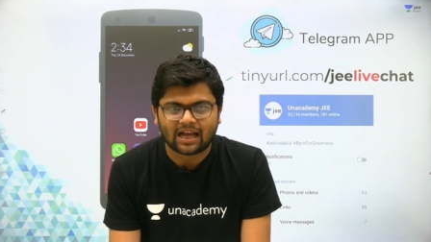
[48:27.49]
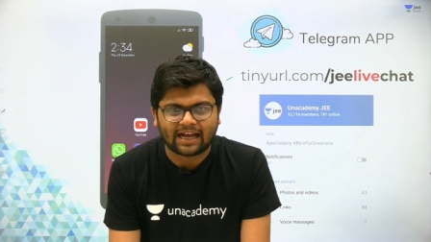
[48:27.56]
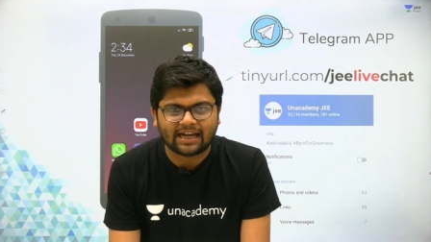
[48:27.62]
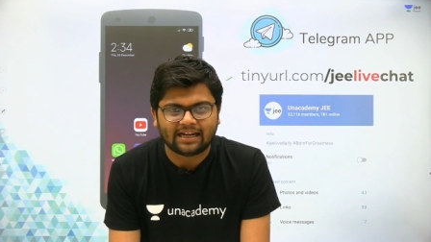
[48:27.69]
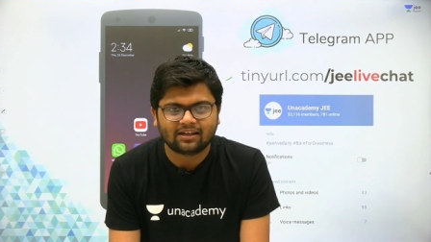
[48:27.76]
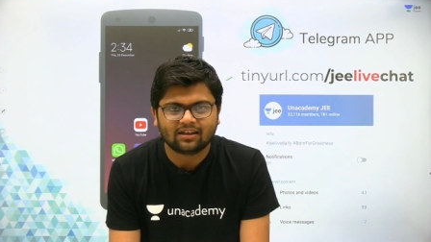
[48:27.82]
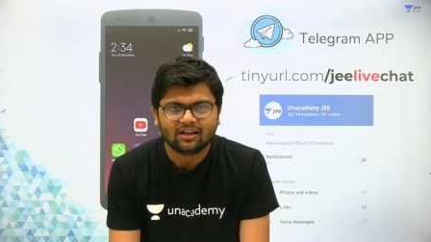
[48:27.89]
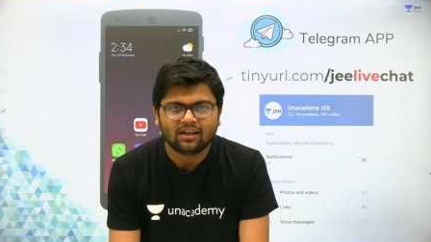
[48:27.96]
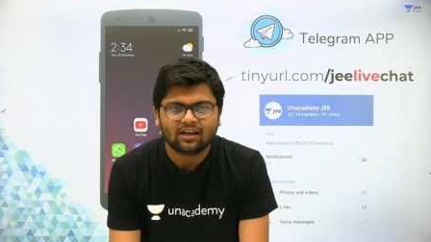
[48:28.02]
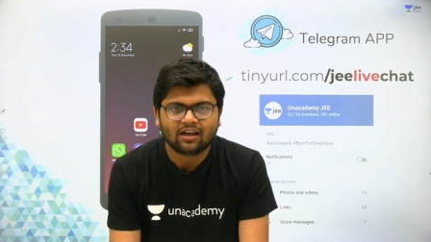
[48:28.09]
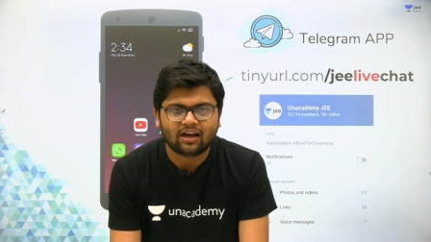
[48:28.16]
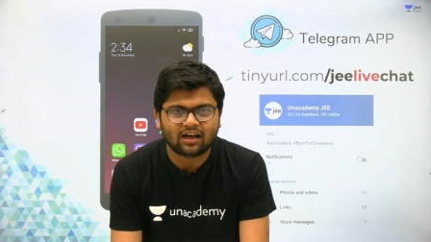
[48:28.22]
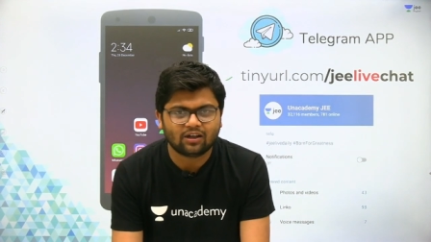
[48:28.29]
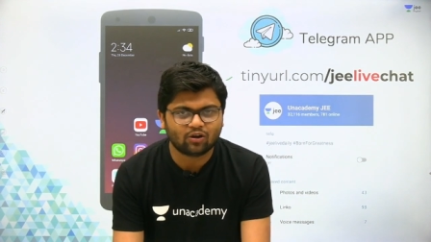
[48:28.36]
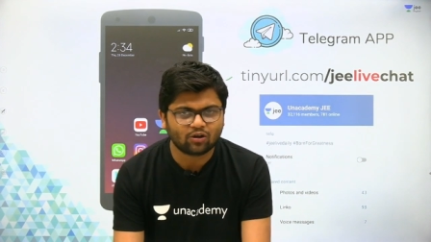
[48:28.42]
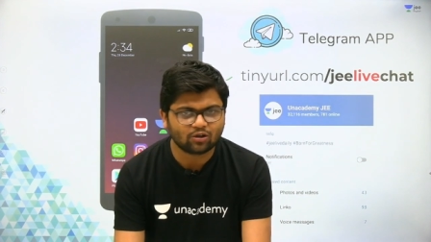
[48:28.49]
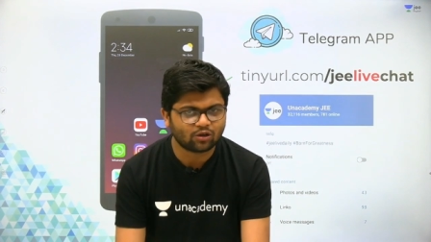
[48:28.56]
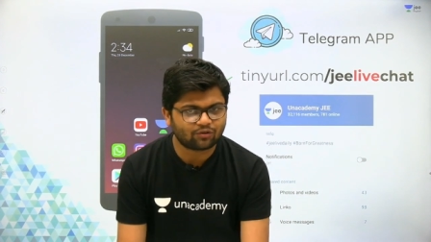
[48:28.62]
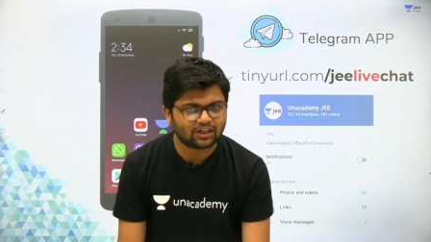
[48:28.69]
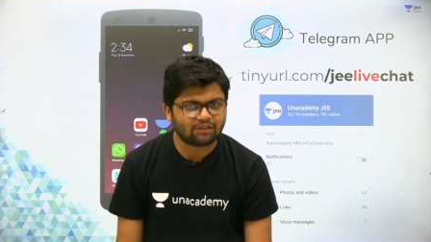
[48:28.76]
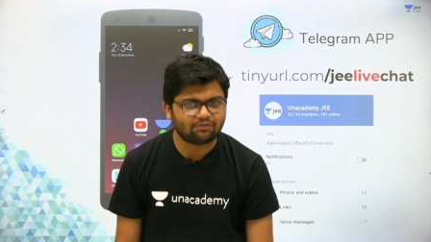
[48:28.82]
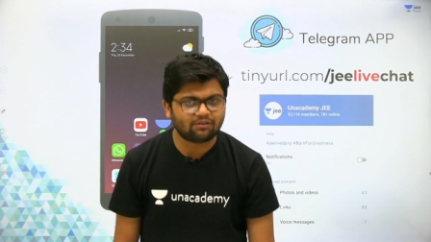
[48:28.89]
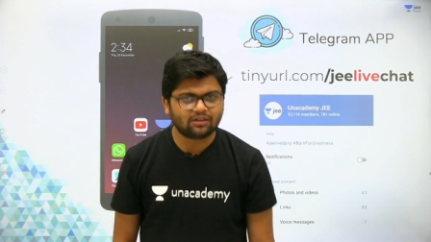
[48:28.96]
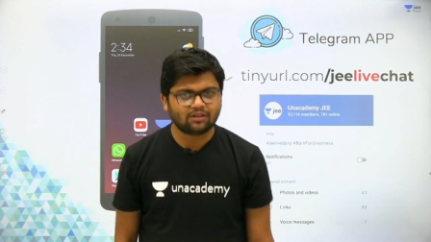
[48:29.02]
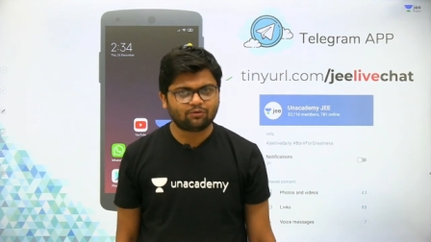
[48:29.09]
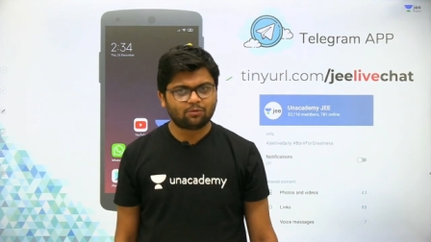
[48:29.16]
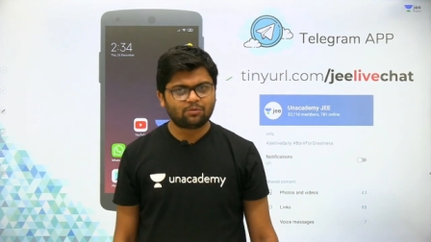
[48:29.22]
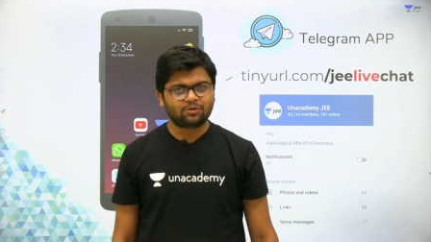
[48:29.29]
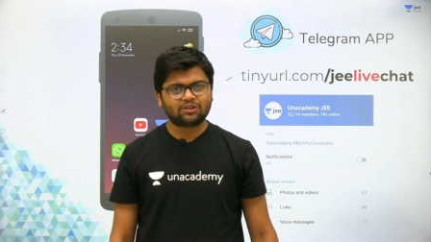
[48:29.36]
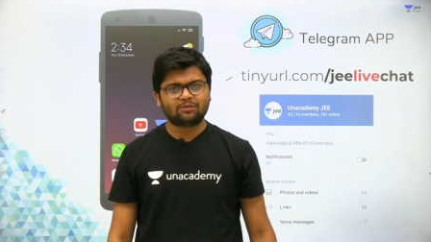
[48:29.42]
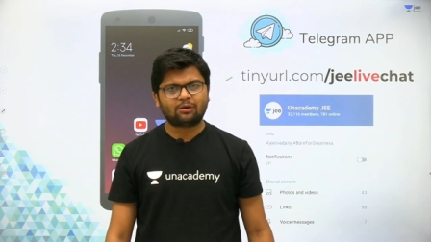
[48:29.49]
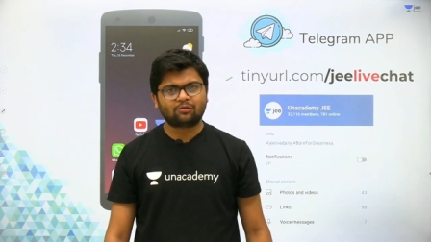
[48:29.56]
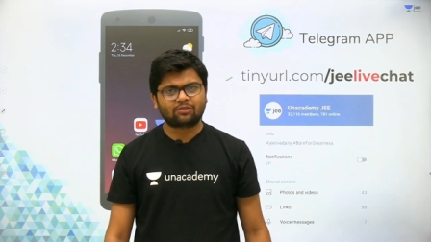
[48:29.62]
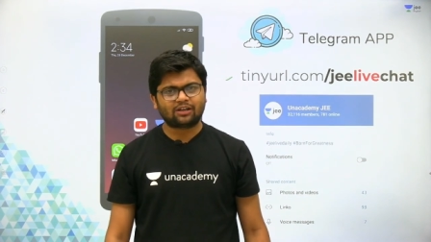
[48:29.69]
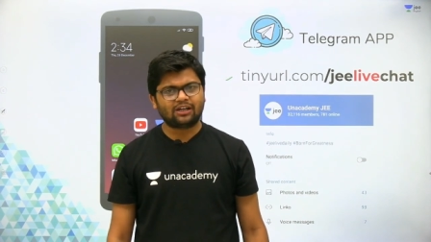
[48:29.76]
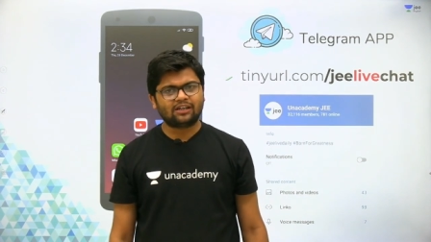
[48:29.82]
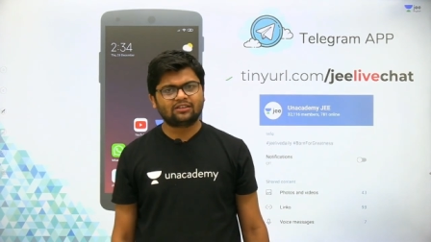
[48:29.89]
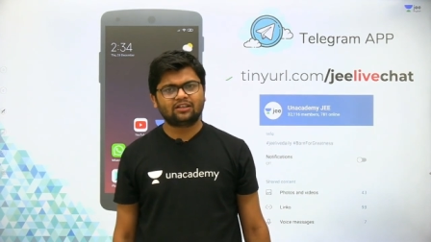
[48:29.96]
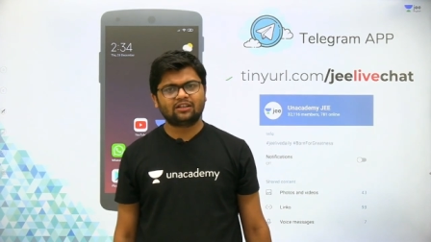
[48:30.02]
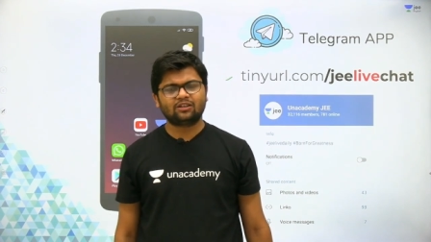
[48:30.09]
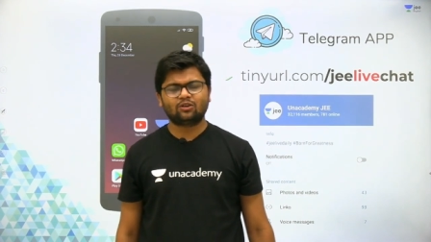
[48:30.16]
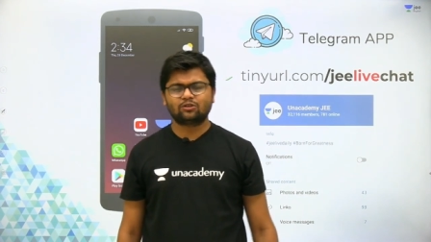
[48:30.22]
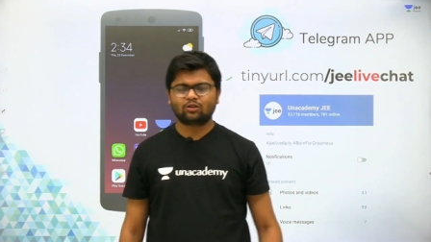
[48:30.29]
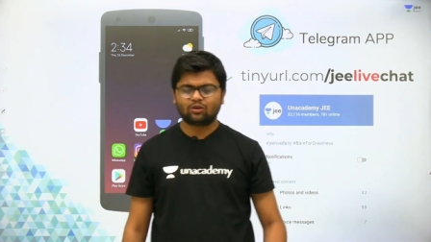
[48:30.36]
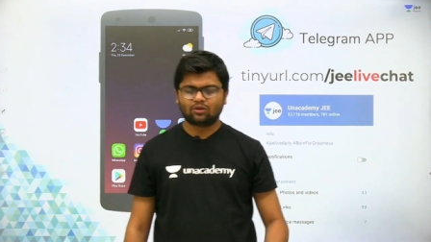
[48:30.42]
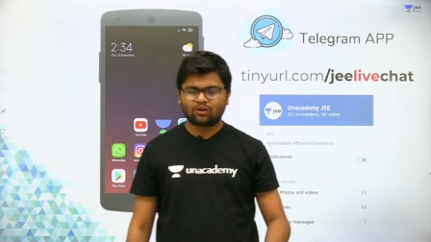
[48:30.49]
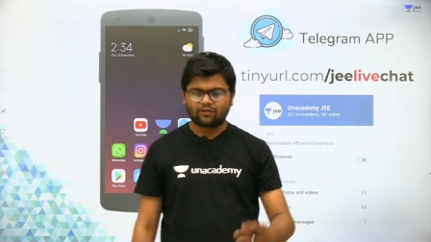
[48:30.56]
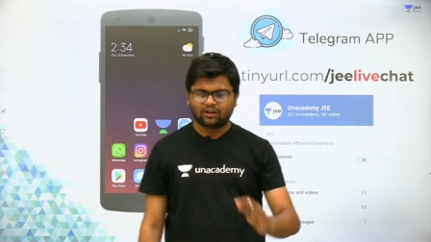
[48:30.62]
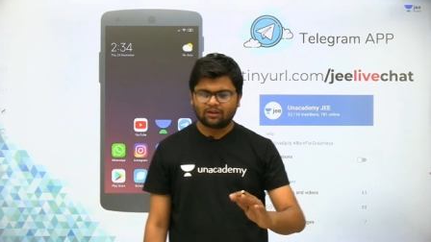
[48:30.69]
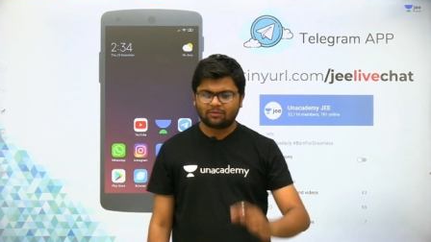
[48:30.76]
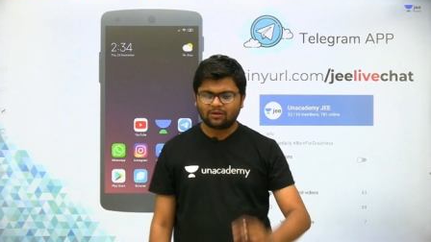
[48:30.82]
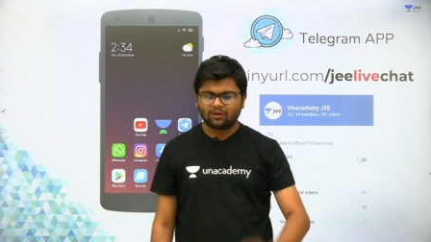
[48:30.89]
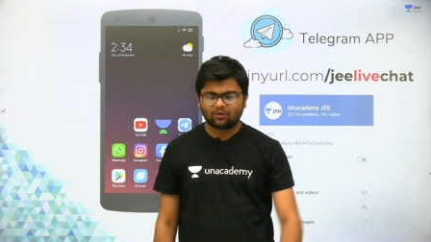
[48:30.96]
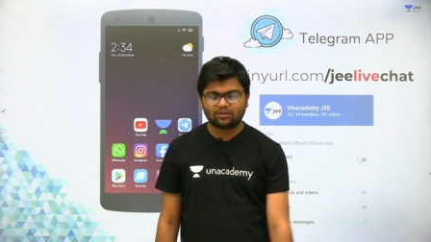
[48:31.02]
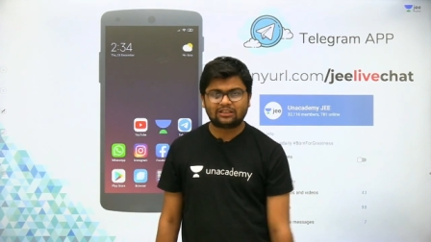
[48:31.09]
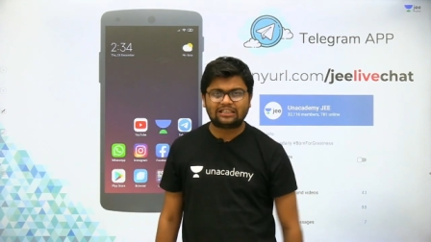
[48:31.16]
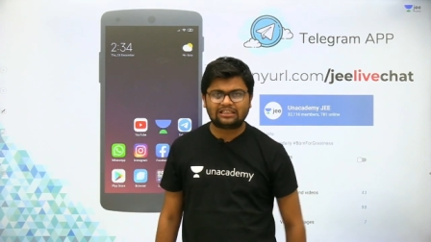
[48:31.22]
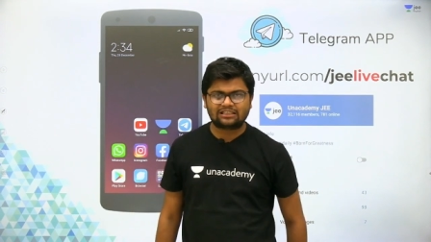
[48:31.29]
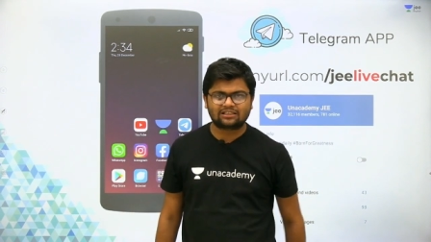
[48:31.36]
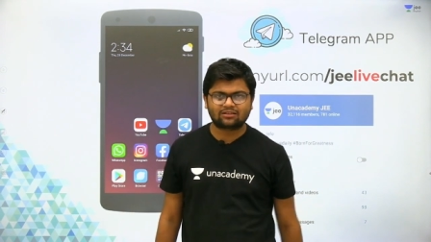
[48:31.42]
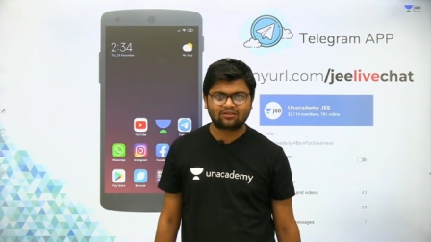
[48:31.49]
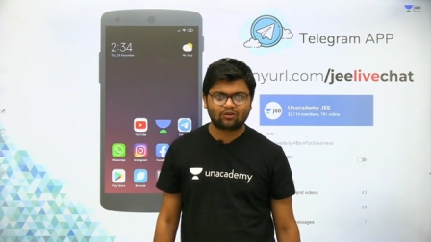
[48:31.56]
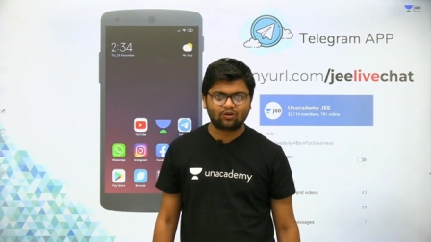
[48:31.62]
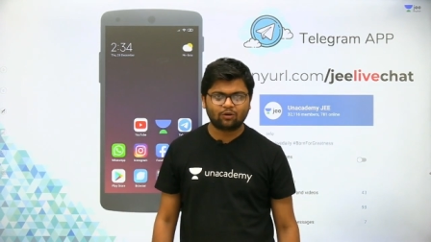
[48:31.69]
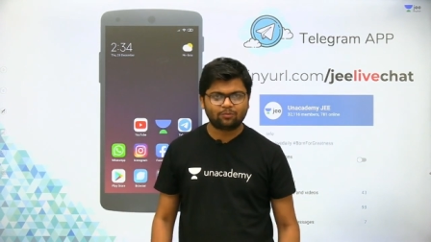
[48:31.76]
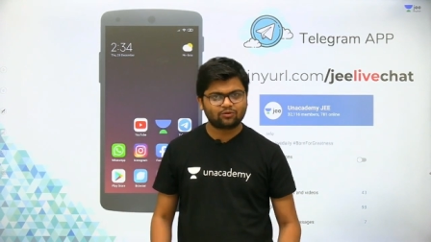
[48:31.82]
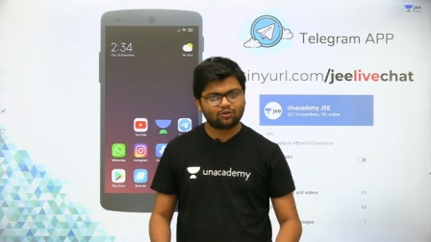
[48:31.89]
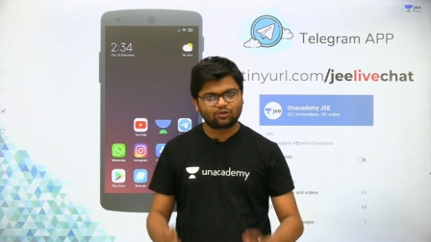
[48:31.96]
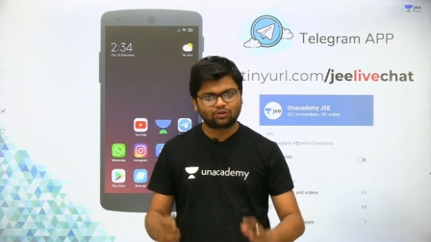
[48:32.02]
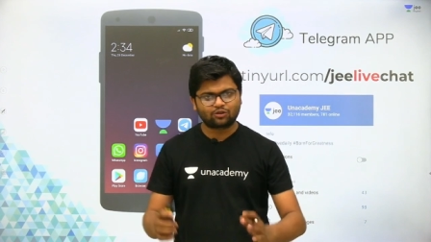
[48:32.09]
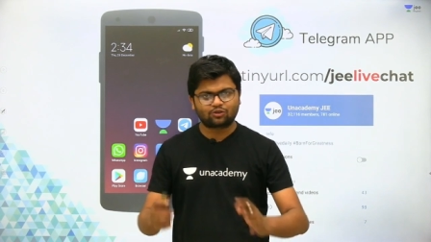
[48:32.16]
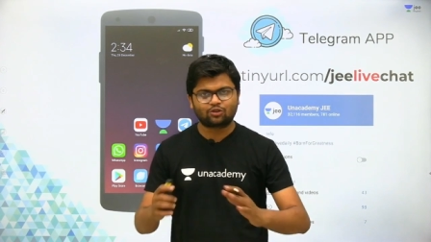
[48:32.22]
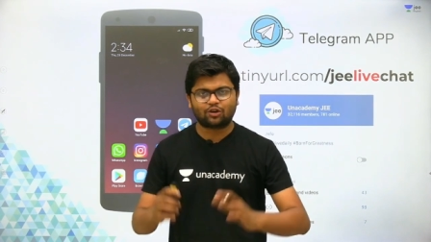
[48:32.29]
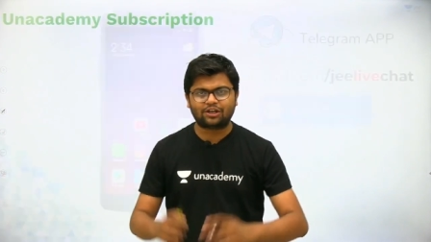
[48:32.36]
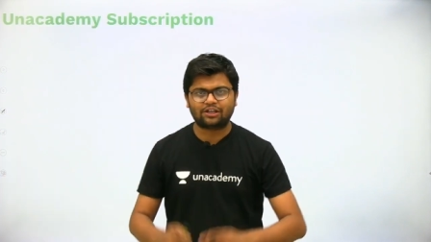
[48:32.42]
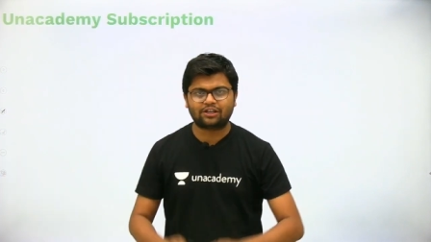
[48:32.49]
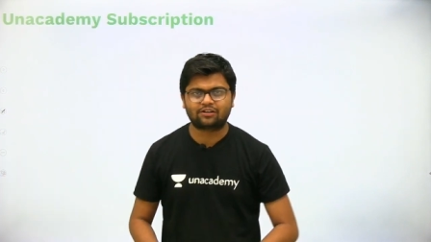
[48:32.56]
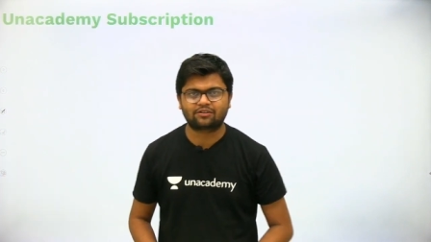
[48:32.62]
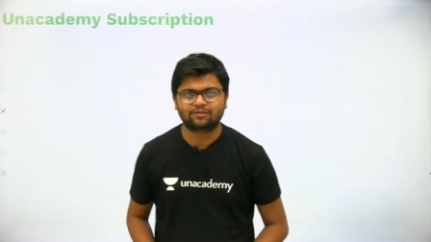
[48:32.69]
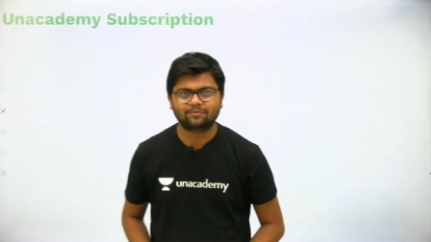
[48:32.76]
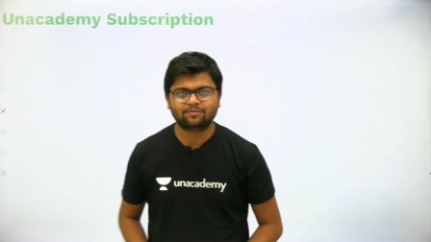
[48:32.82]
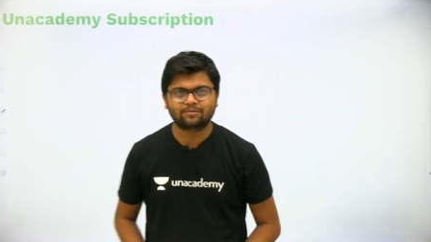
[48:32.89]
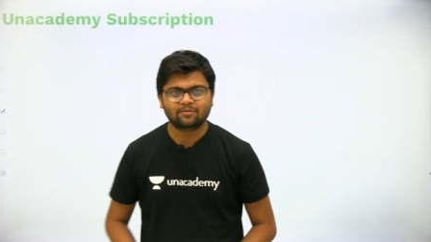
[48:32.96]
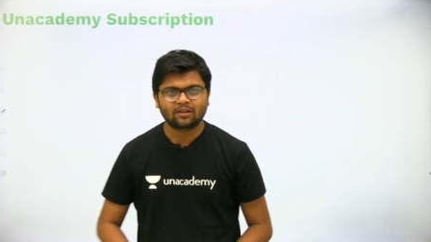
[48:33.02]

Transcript: And a lot of relevant information about I I T J E E also available on this group, so you should join it.